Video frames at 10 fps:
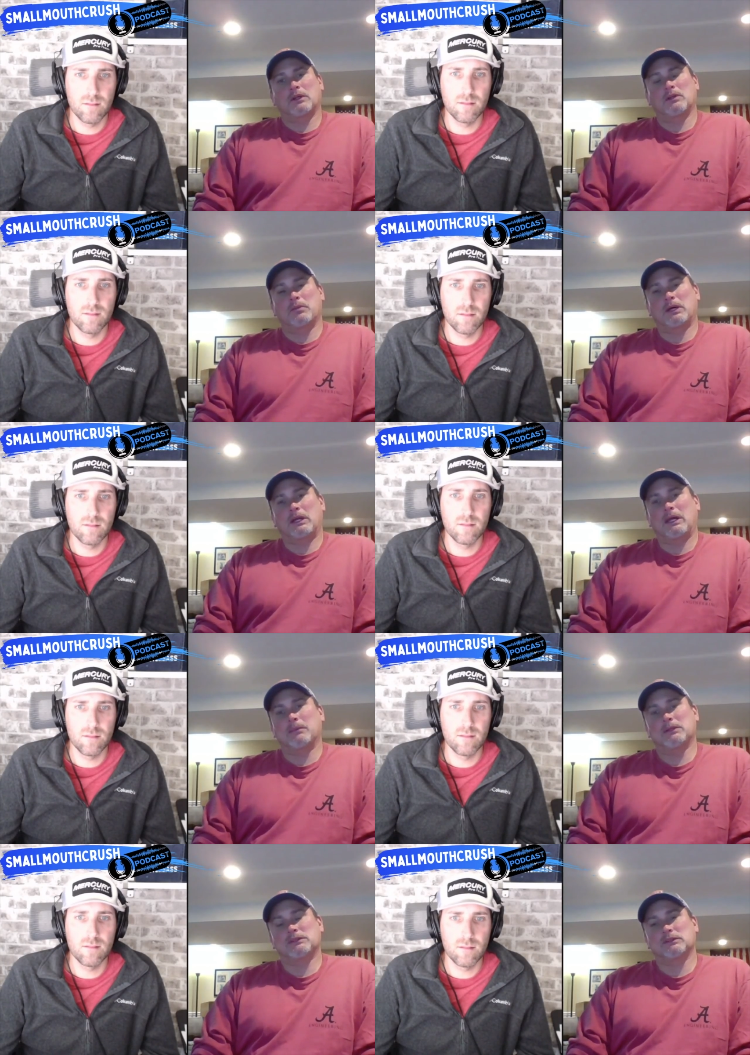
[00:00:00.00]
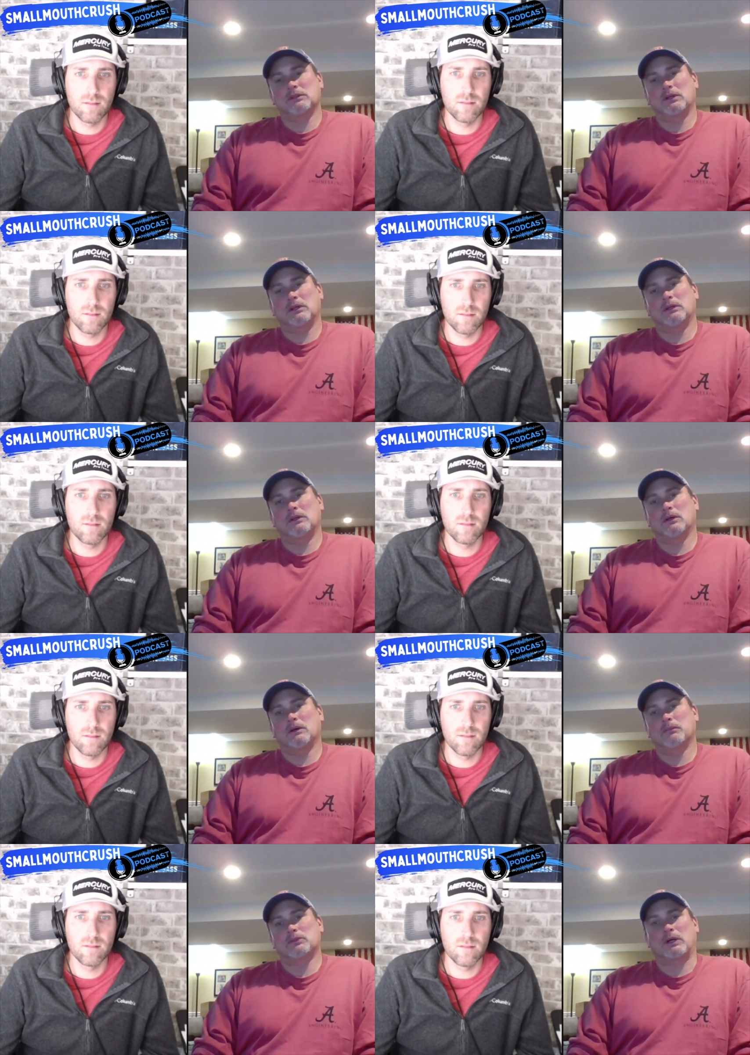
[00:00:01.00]
Speaker 1: falling into bad habits and and
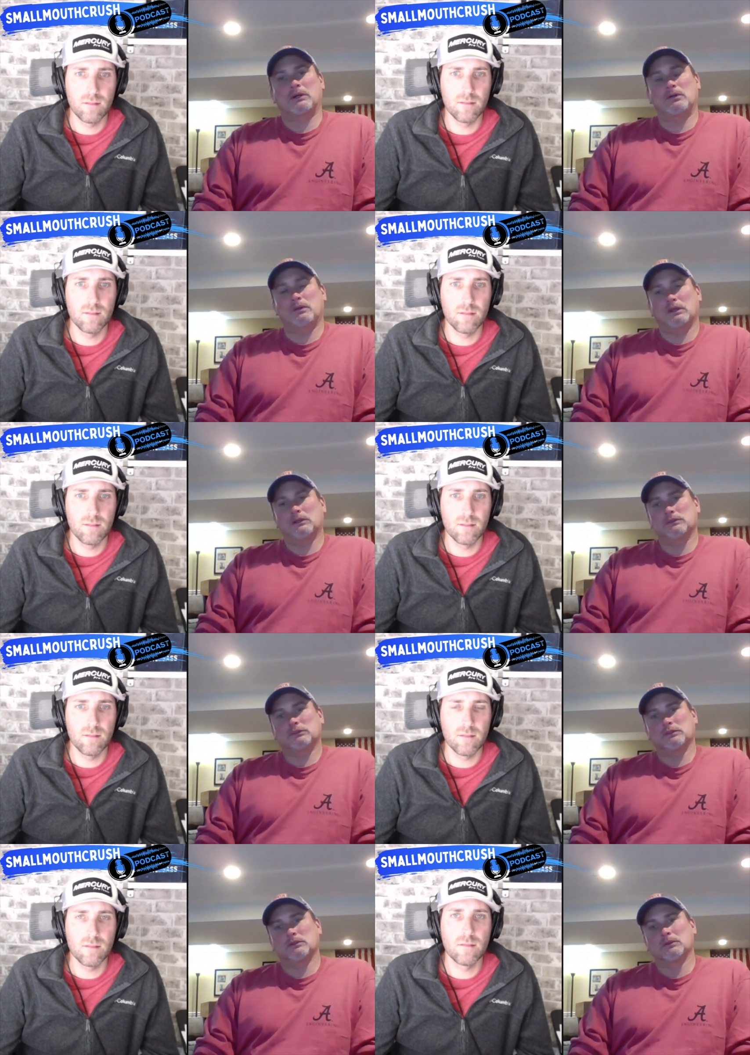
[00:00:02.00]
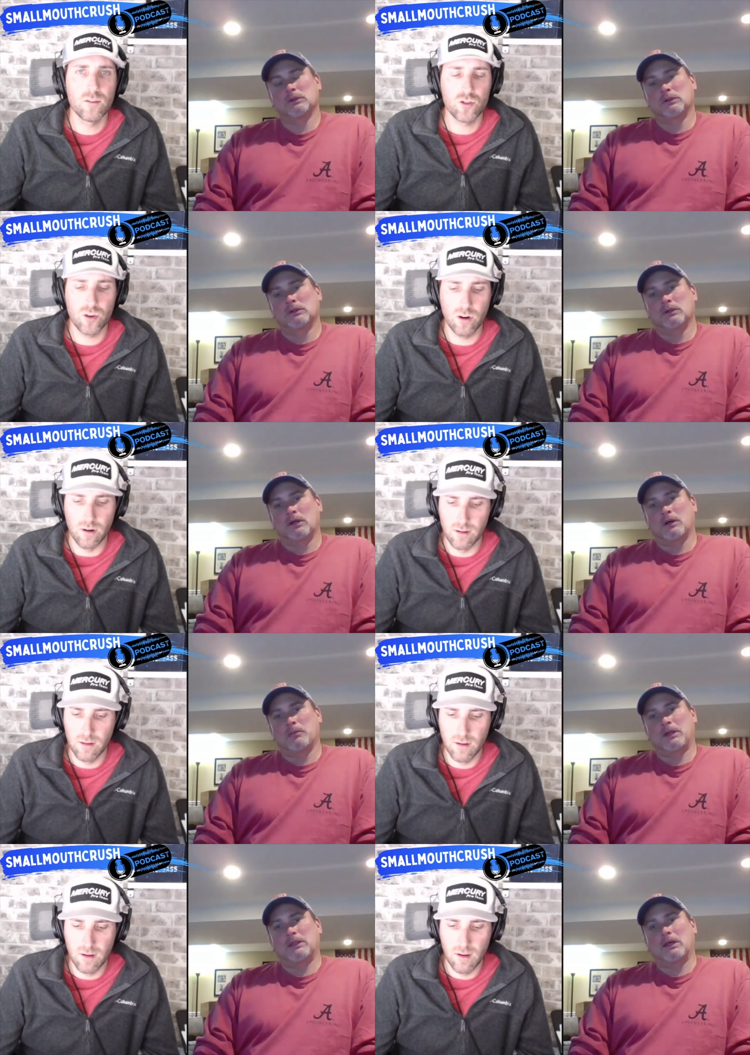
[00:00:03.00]
um, trying new things. So
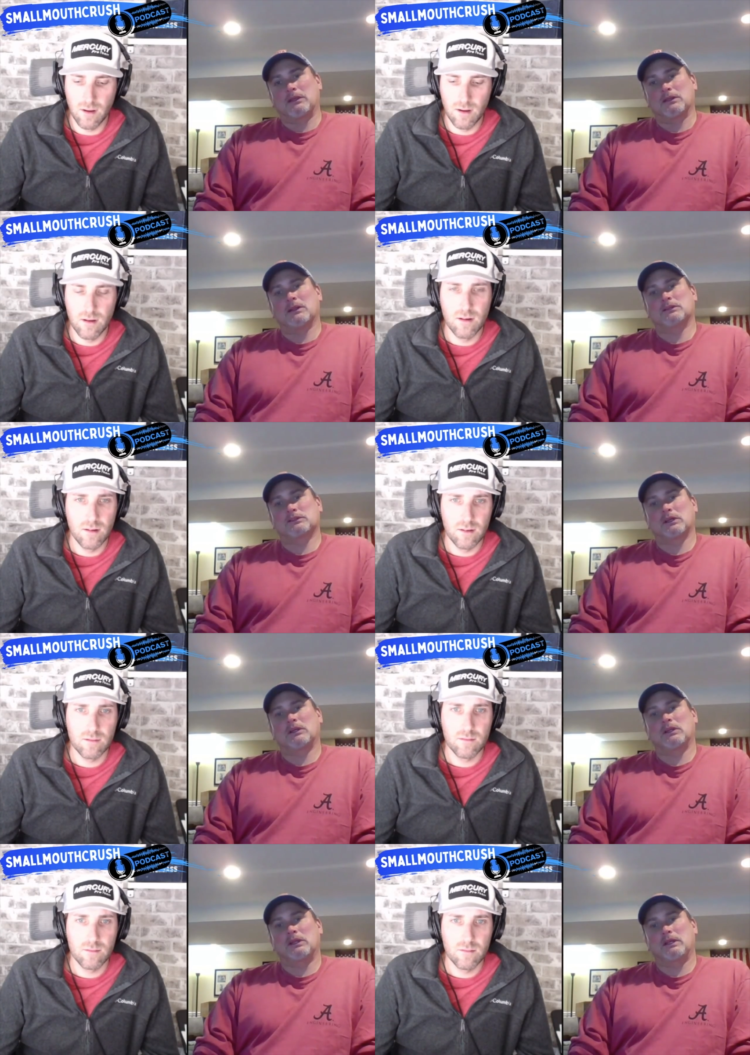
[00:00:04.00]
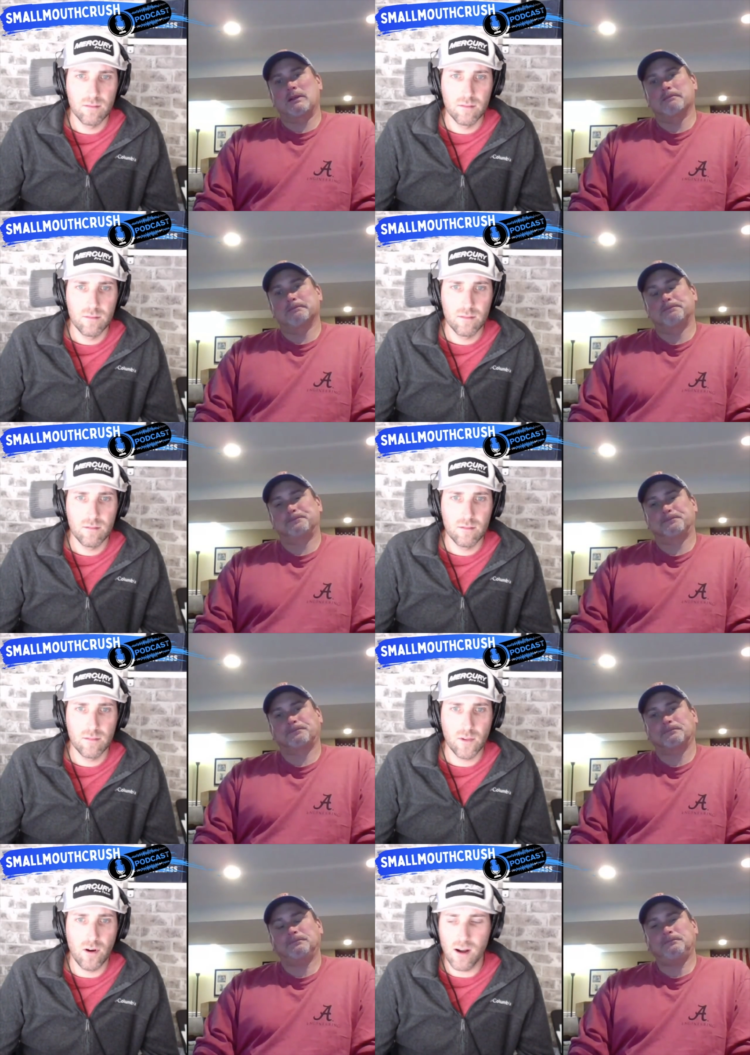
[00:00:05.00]
um, I, th- I think that's kind of the key.
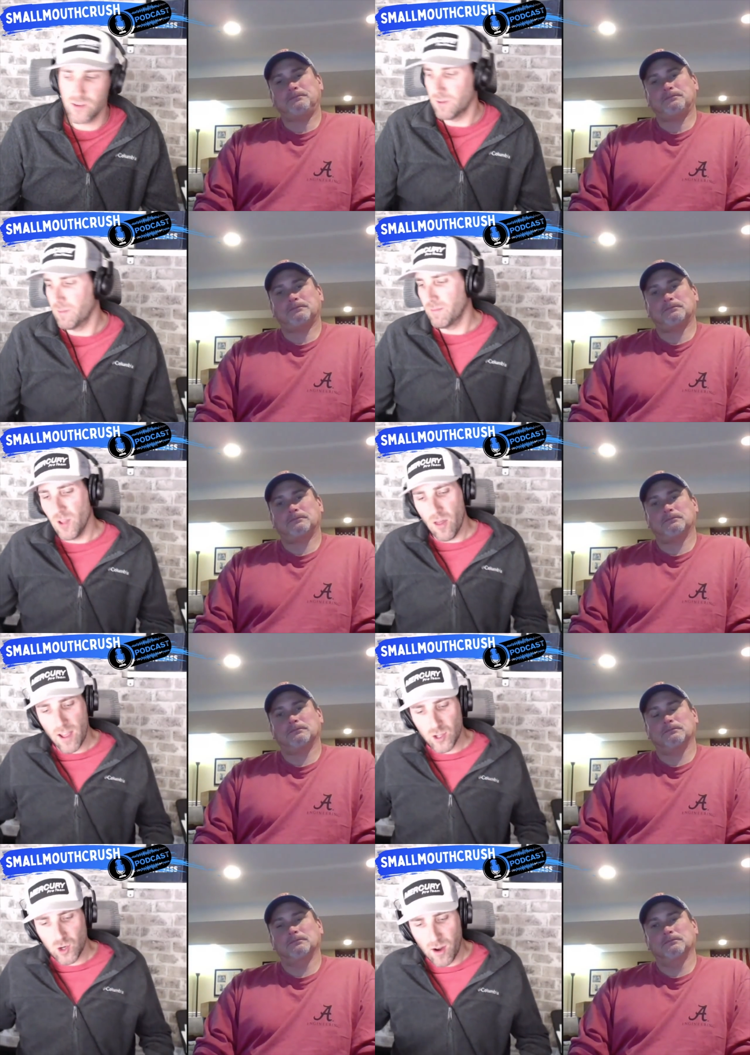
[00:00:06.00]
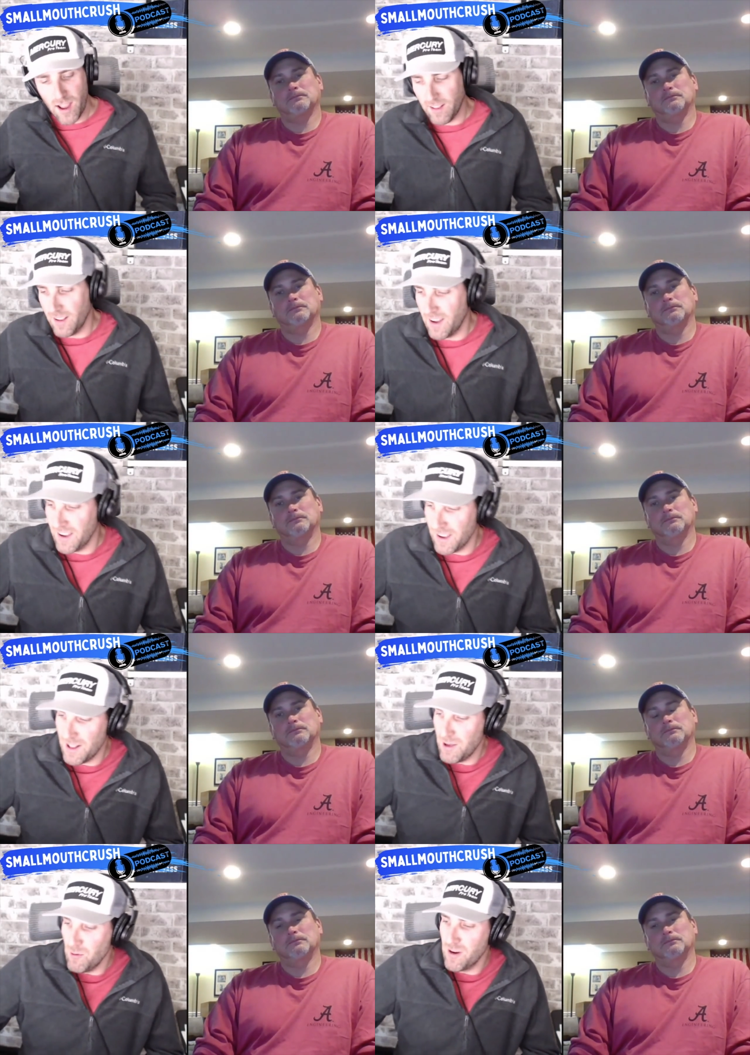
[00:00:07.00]
Speaker 2: Awesome. No, that's great. Uh,
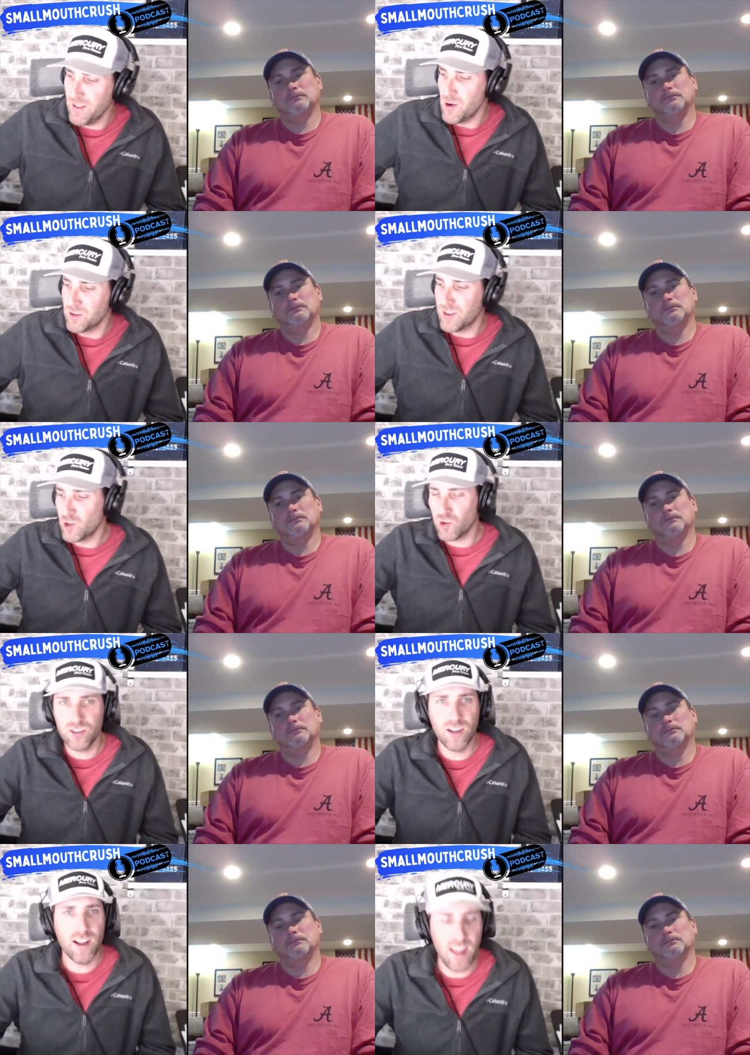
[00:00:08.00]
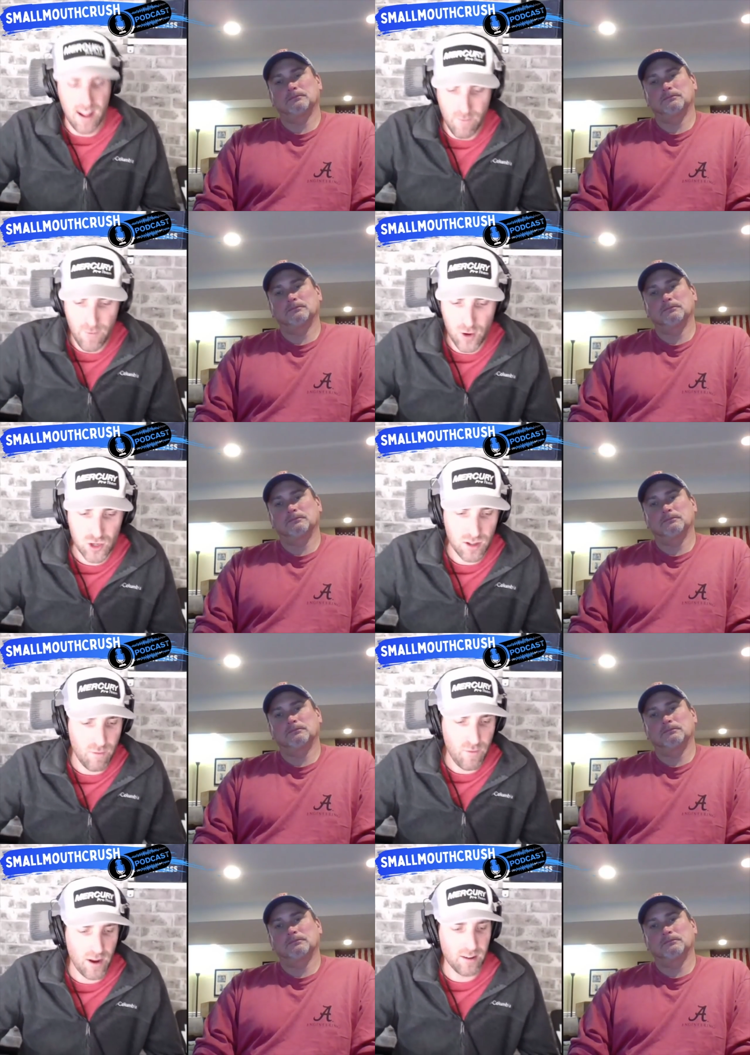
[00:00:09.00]
anyone who's interested in fishing the
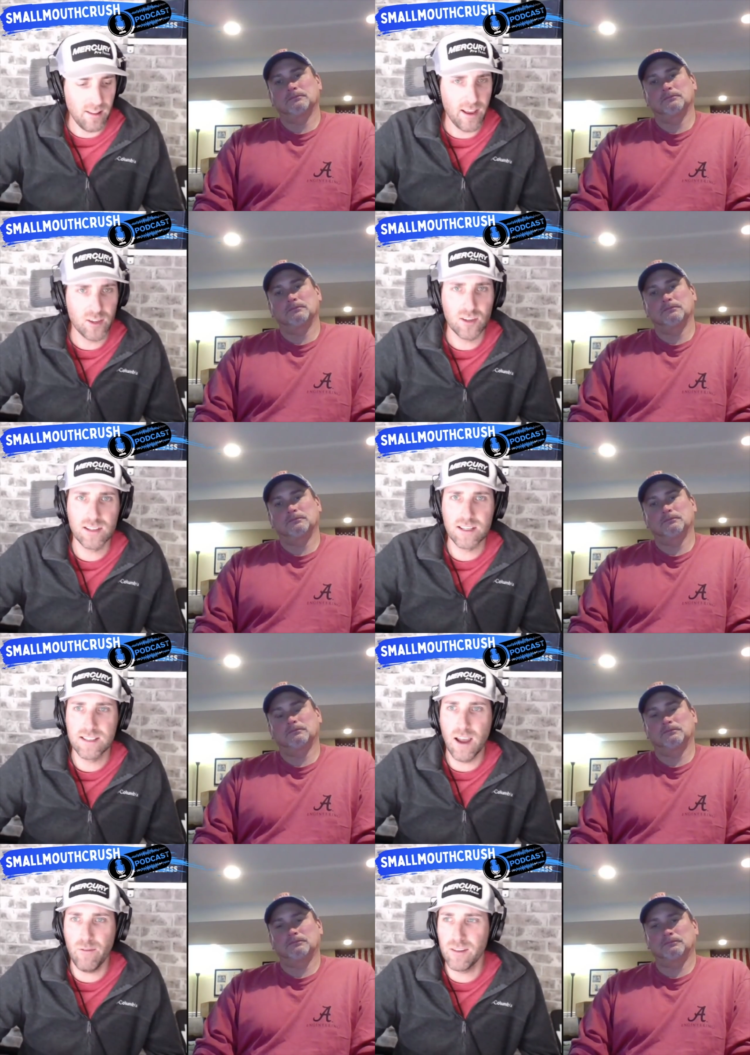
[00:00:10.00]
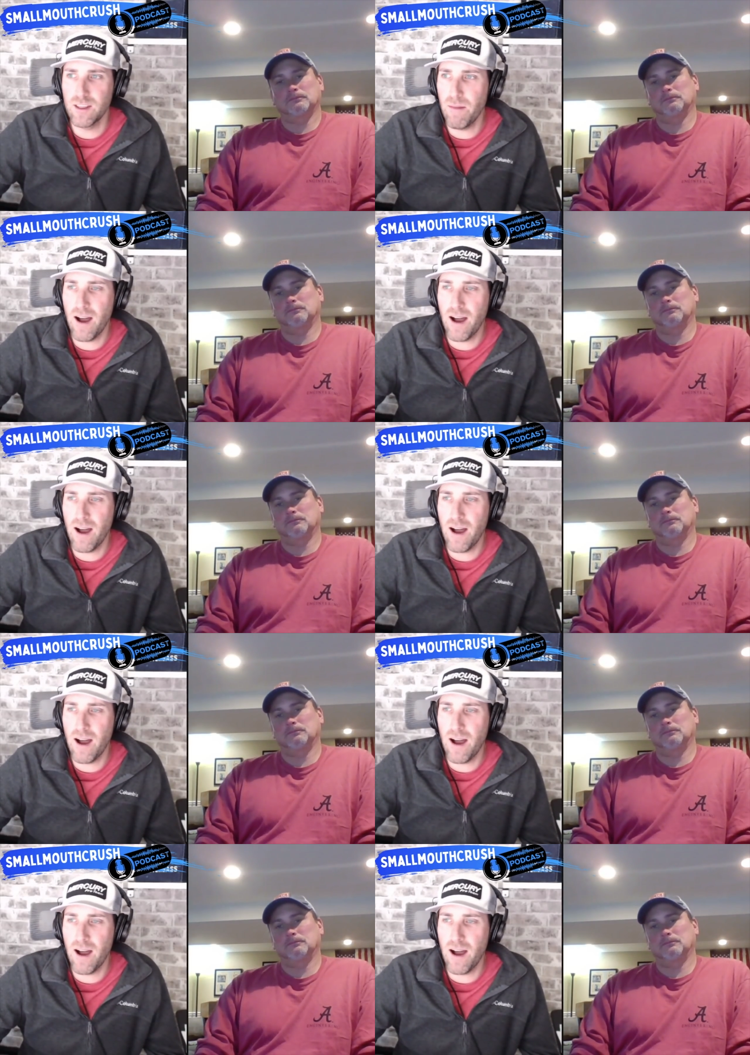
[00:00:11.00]
Finger Lakes, this is definitely the